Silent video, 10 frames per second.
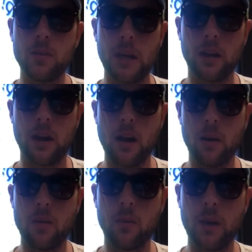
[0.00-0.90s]
speaker,
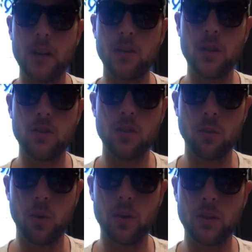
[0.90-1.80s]
however, made some
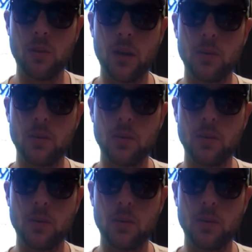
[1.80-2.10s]
interesting points about a